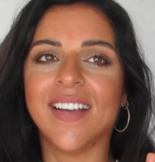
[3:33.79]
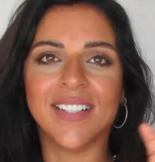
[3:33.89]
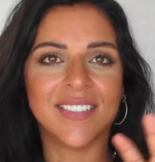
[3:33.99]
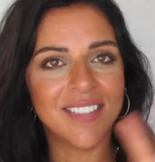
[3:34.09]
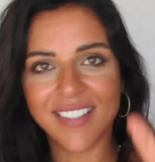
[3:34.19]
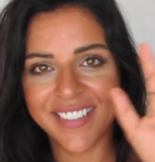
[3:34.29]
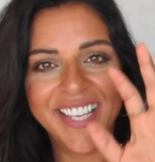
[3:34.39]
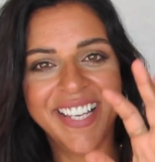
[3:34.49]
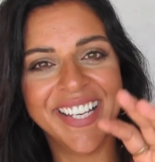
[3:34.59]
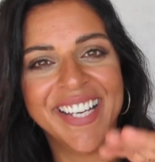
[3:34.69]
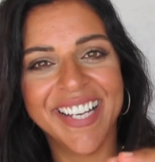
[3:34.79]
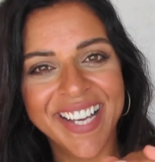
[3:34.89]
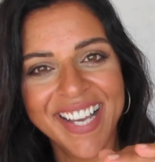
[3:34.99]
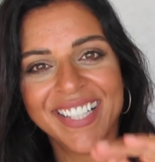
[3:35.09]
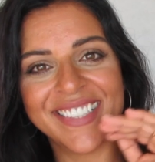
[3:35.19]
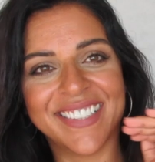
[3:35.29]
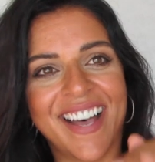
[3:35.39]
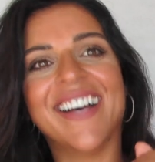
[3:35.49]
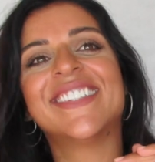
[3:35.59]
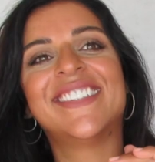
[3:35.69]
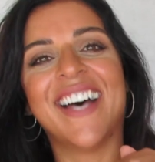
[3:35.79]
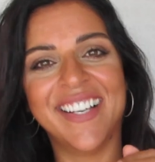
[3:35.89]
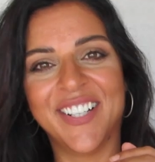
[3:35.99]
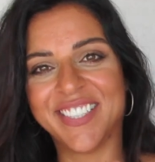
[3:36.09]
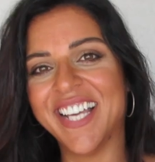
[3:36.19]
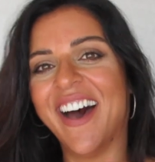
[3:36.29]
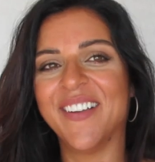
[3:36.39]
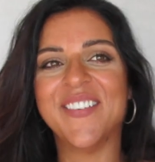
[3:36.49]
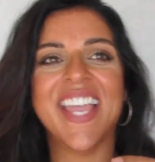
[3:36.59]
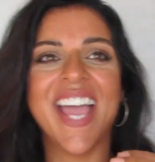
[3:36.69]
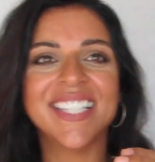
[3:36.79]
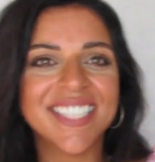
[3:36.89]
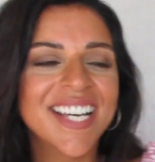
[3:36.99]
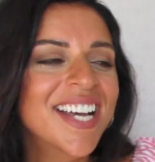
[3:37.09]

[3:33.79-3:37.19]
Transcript: It's not it's not your time yet.